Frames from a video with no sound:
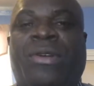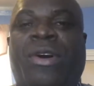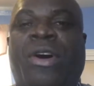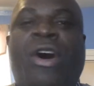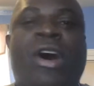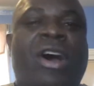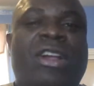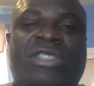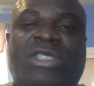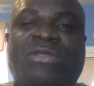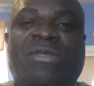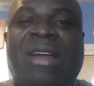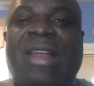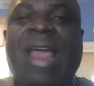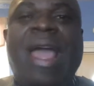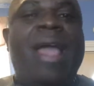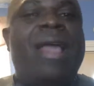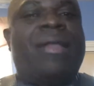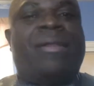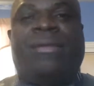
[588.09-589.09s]
All two of
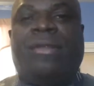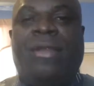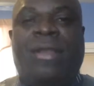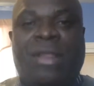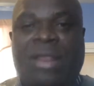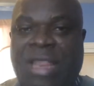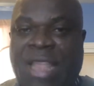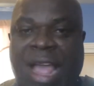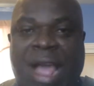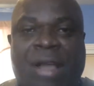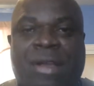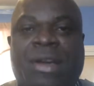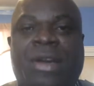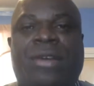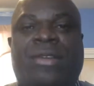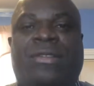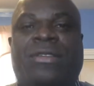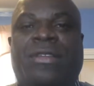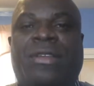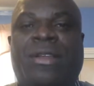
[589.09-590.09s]
them, they are
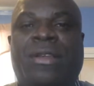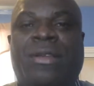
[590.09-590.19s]
good.